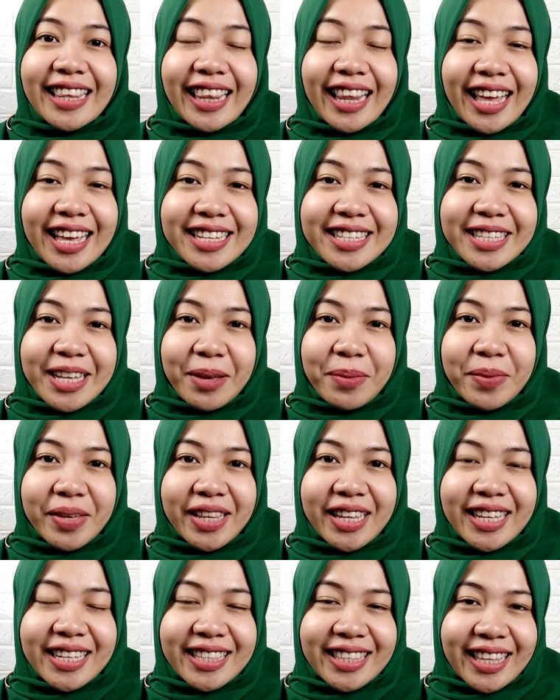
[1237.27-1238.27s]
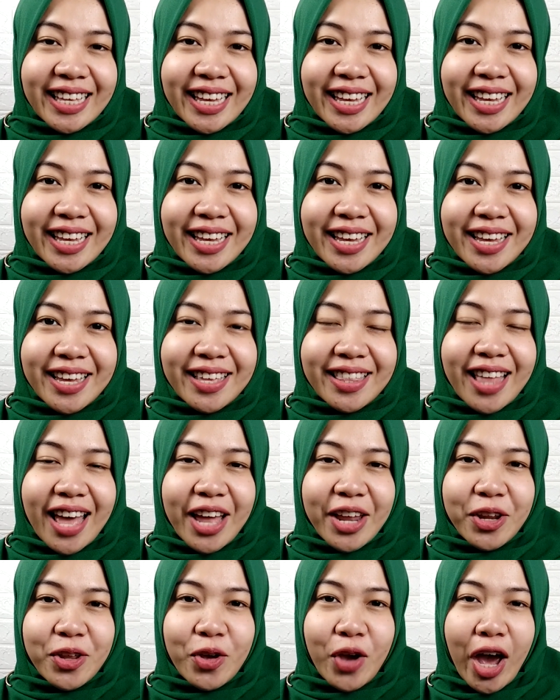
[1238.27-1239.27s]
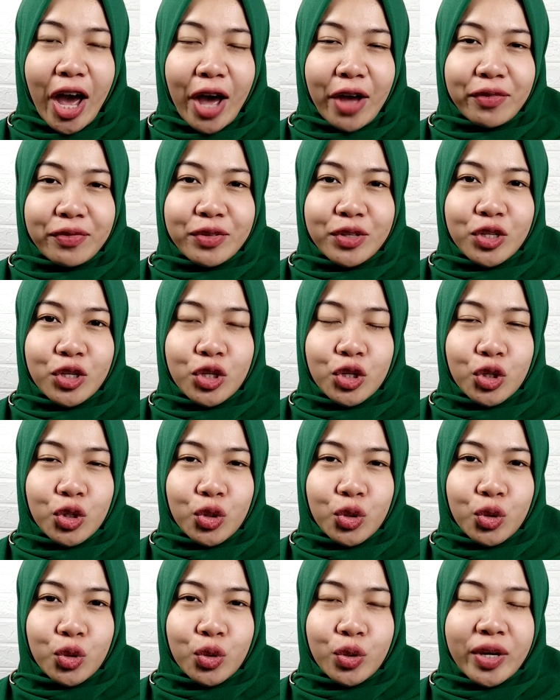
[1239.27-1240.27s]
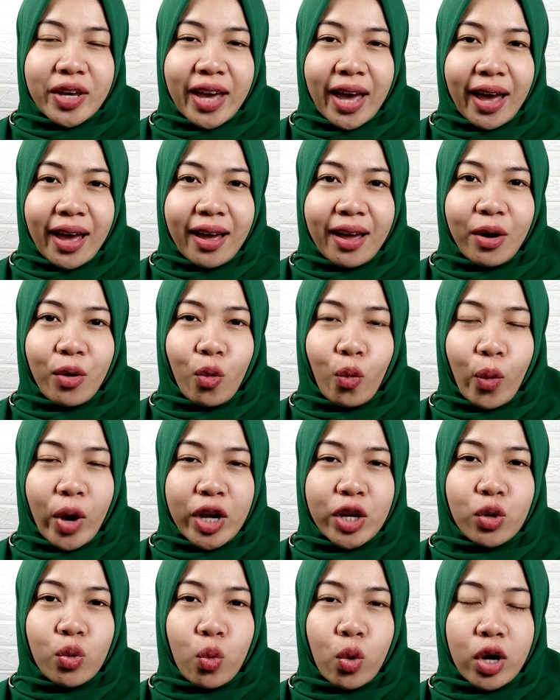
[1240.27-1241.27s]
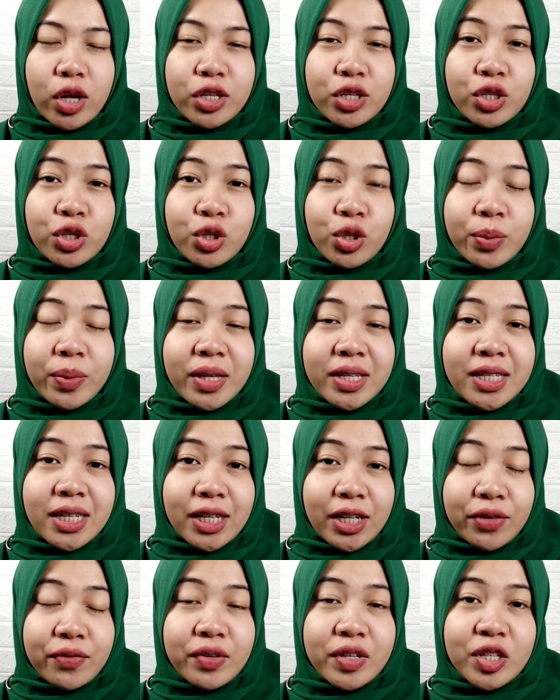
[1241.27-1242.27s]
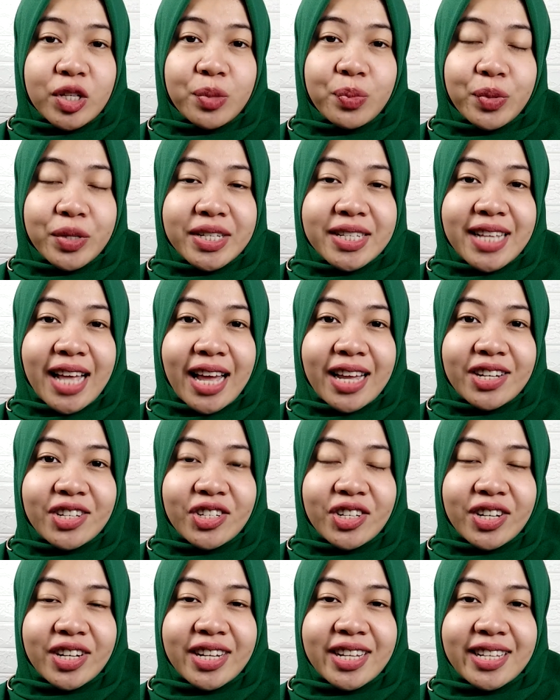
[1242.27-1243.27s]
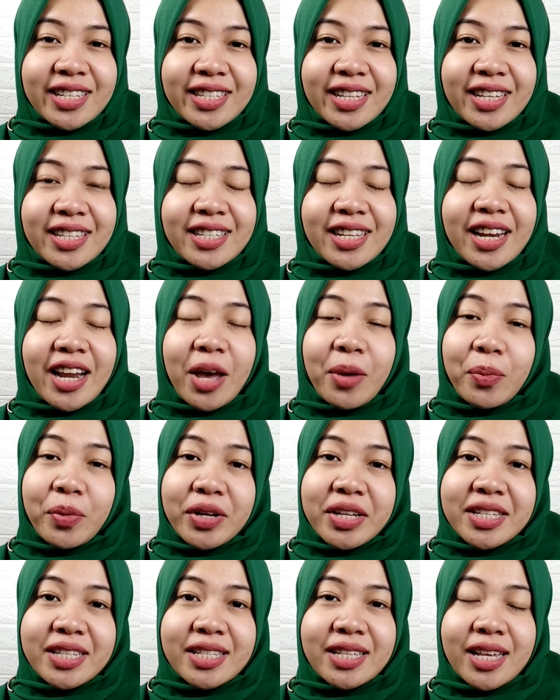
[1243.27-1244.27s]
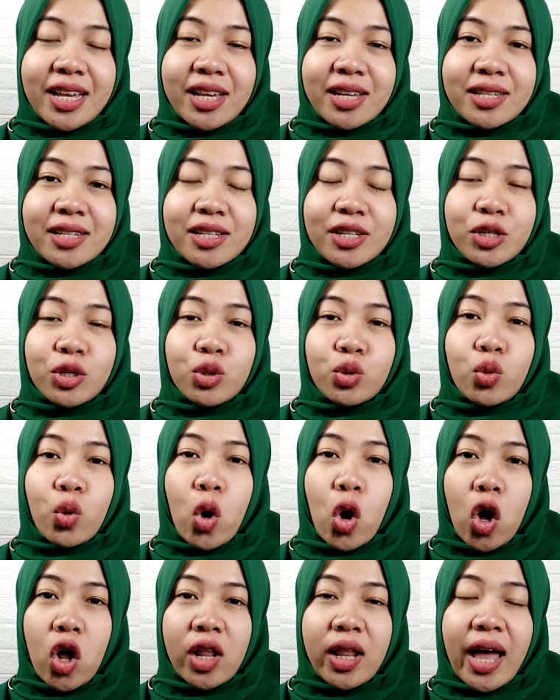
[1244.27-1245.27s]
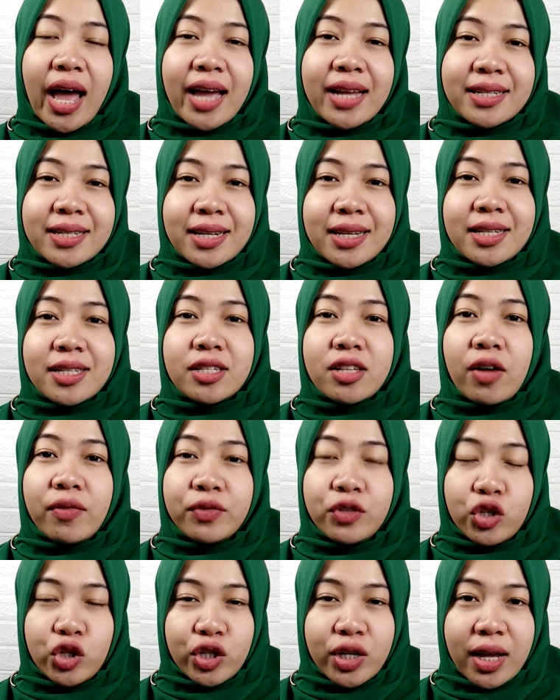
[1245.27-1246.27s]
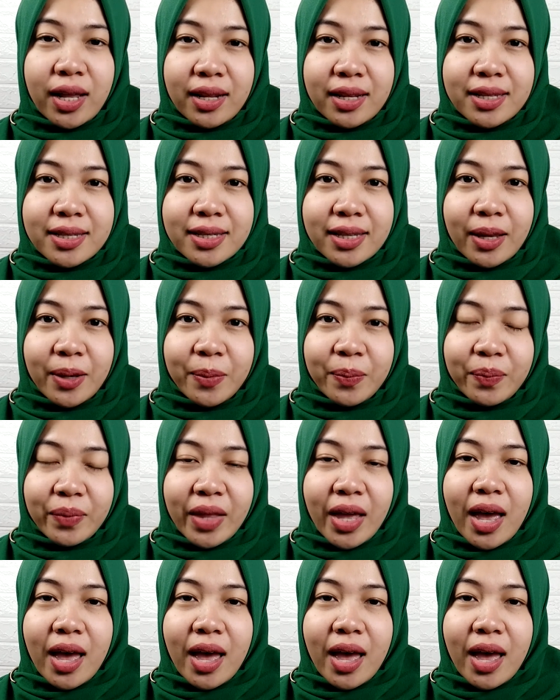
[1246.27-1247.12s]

last ability that you have to get when you want to be a television presenter is an appreciation to all ethics of journalism.